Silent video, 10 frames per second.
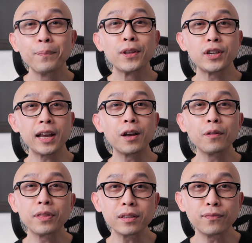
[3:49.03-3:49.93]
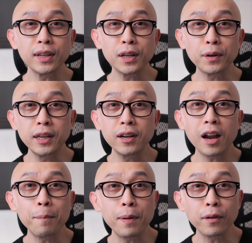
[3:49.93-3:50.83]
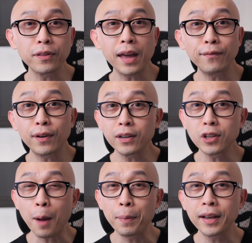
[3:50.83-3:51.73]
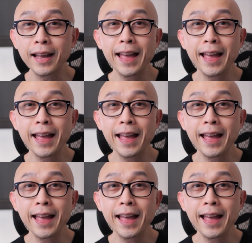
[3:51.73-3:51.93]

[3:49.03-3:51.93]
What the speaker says: check out this video here about that very topic